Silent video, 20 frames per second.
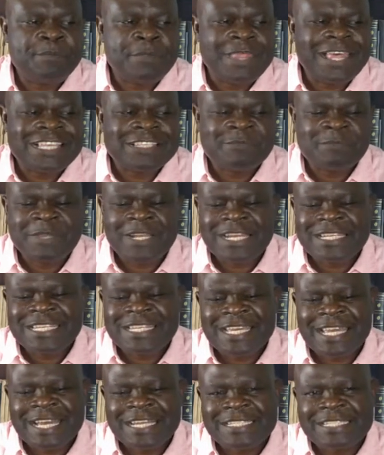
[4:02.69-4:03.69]

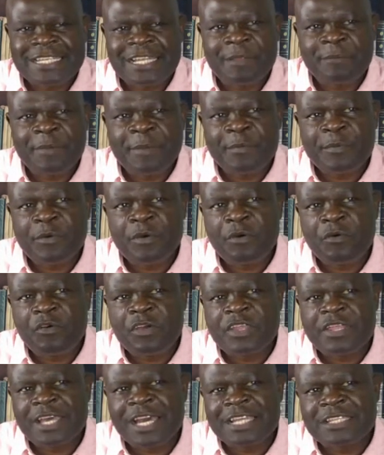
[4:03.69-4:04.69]
assimilating culture, the people
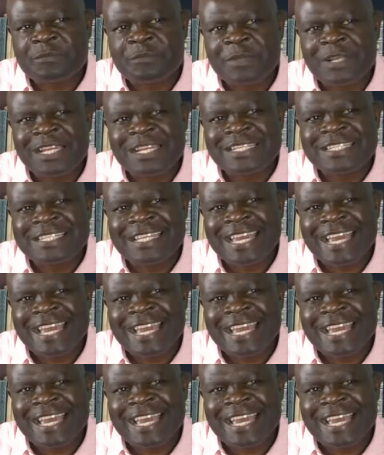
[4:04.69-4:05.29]
in the assimilating